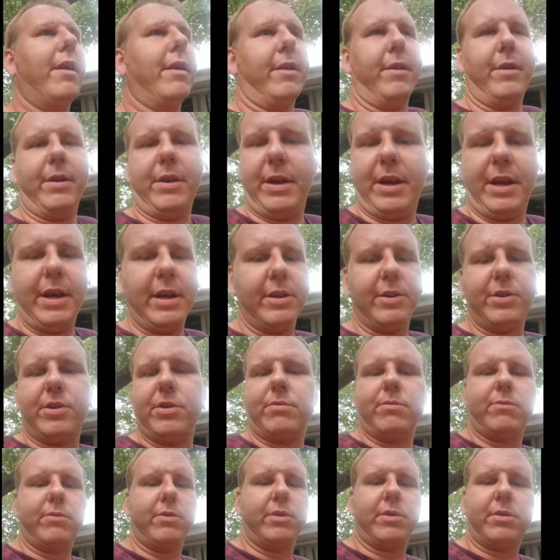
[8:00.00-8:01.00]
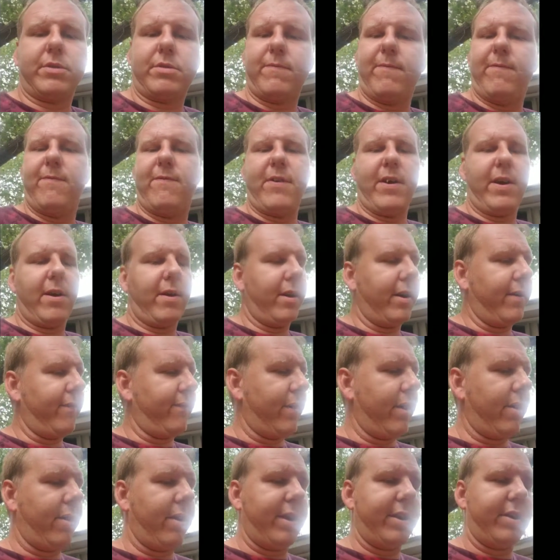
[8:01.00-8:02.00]
the engine was very,
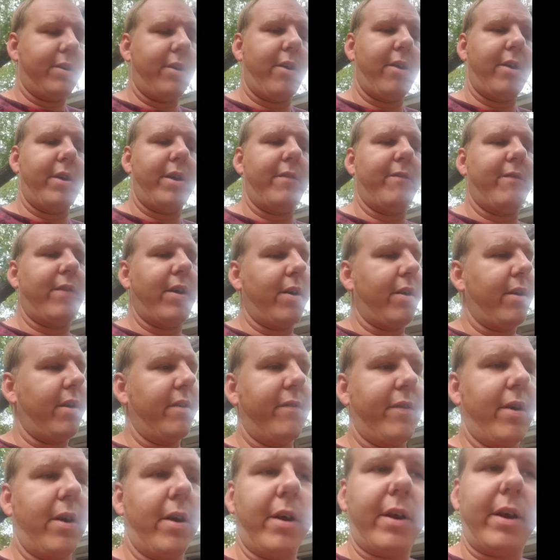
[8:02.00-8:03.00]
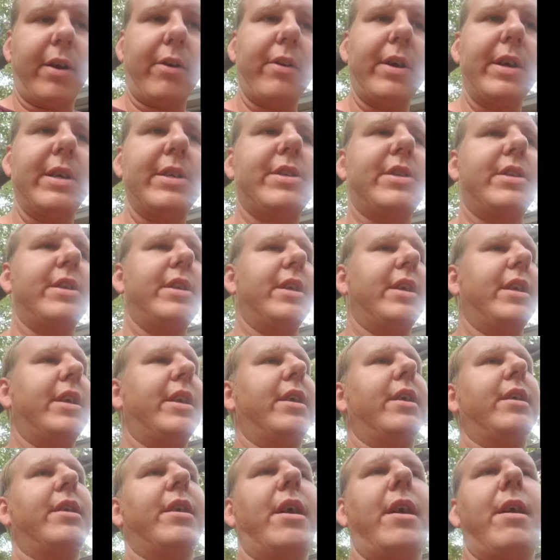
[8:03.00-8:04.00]
very dirty, very, very
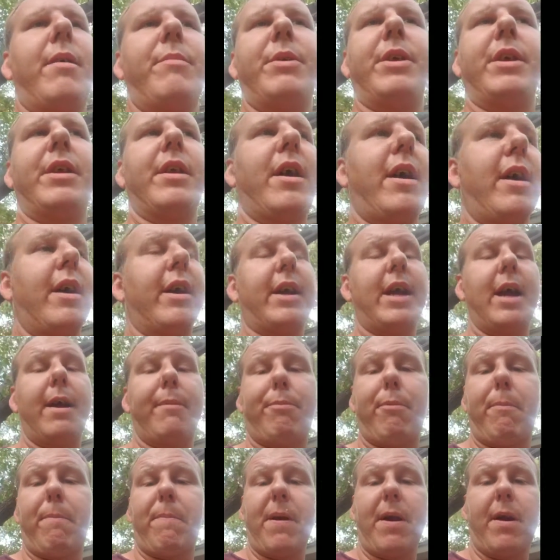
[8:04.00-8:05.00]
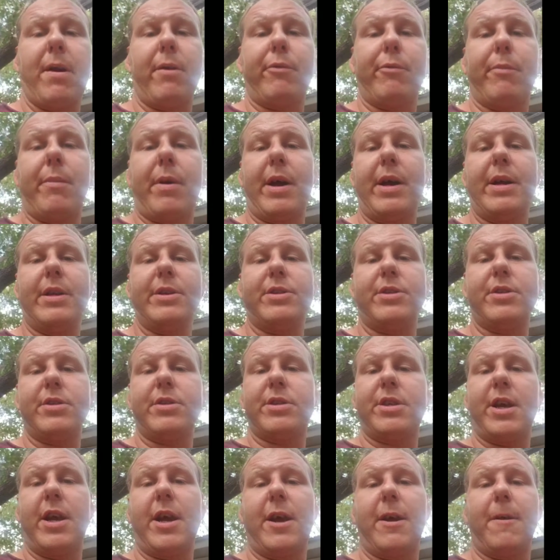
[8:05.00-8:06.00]
greasy. I mean, I came prepared with my engine
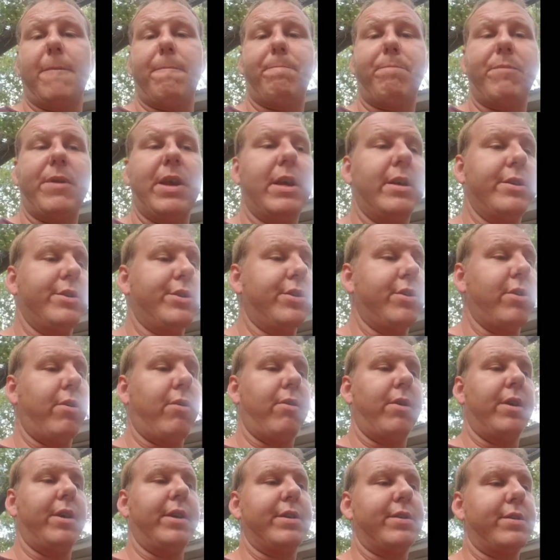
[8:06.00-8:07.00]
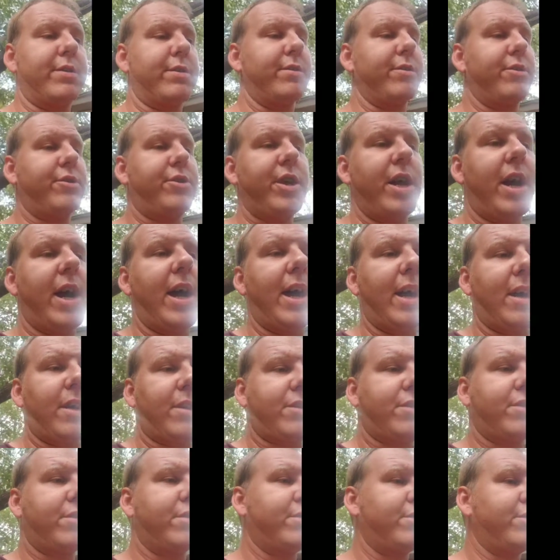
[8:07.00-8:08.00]
stand, engine hoist, jack
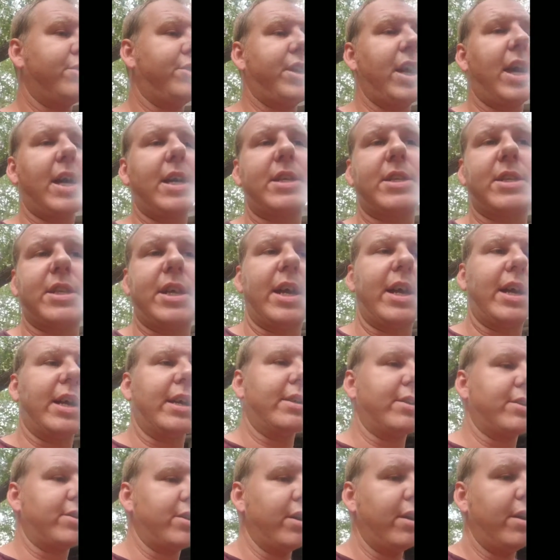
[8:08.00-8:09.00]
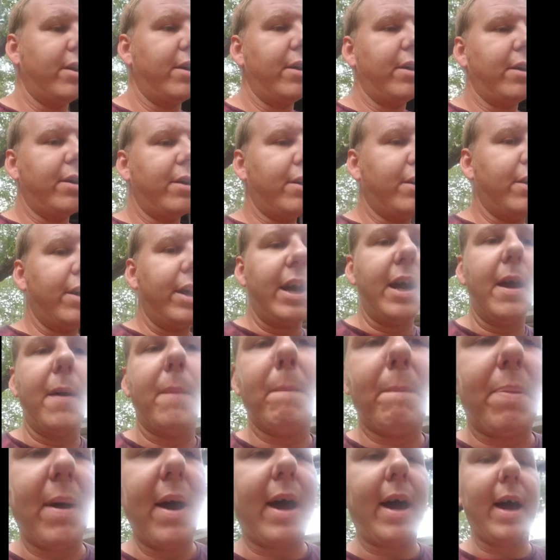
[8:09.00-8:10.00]
stands,
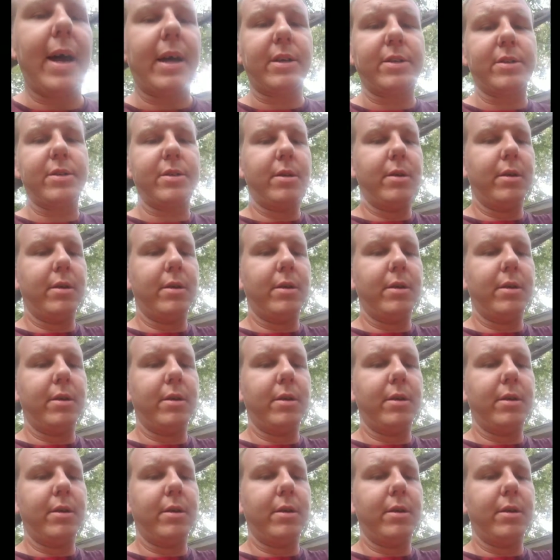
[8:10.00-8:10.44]
impacts,